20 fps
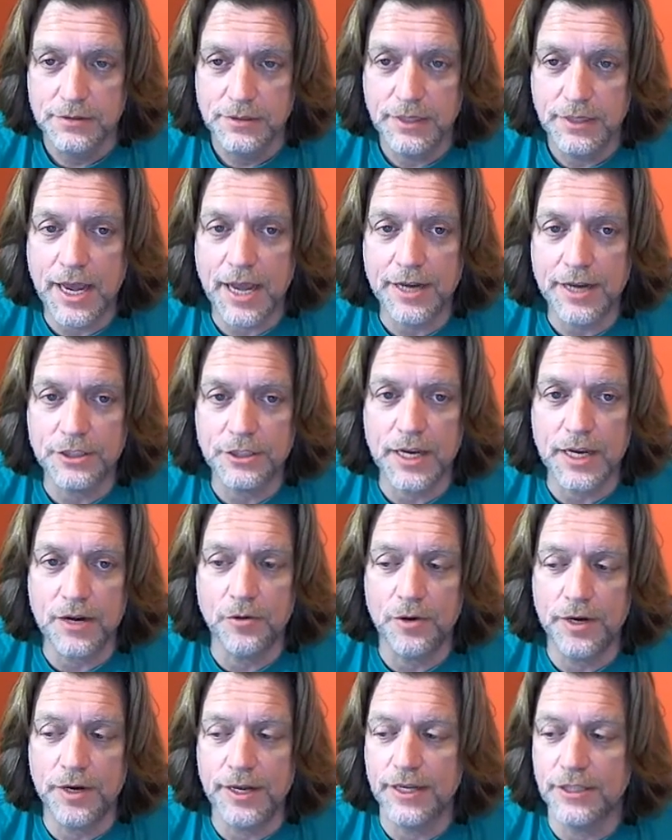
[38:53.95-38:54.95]
Yeah, I just kind
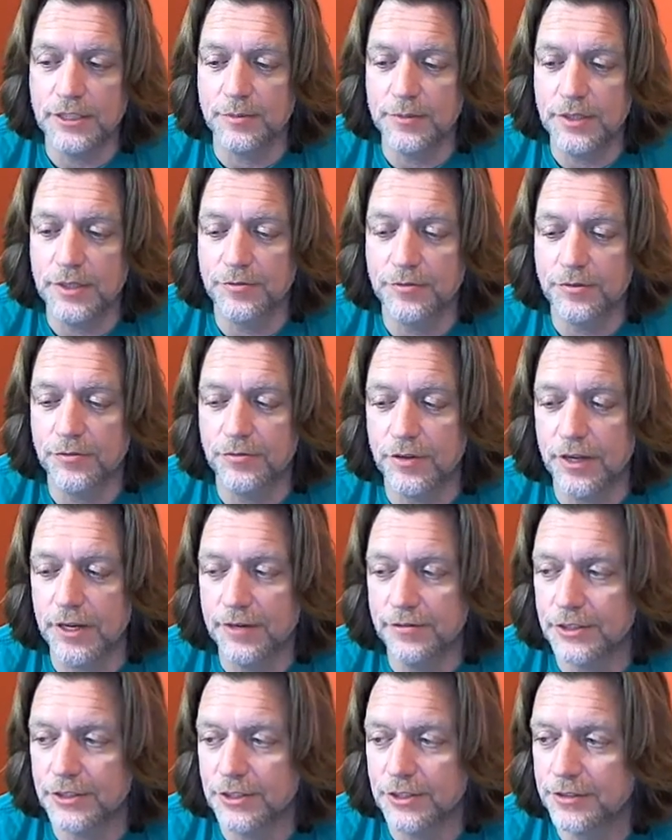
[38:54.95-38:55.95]
of want to get some different
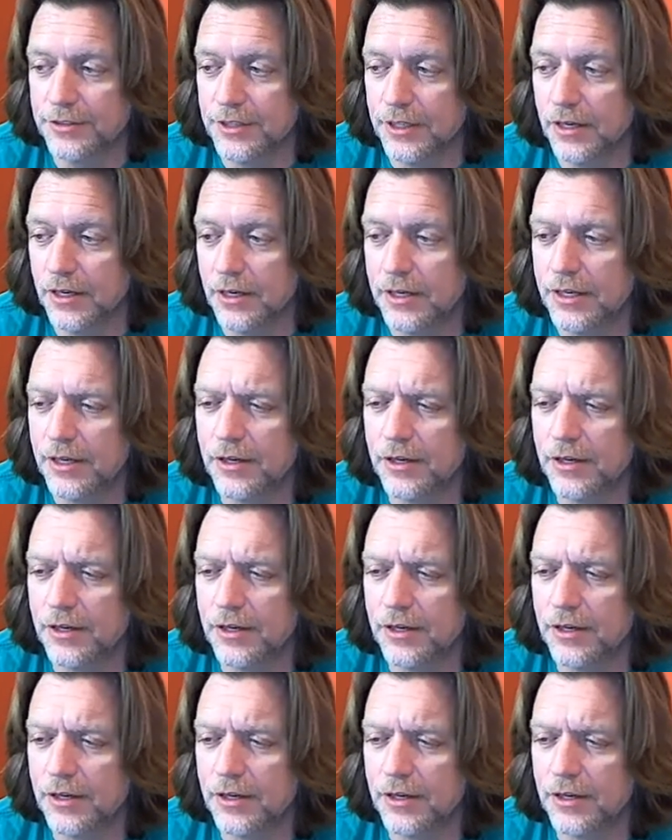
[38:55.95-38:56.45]
flavors of dirt.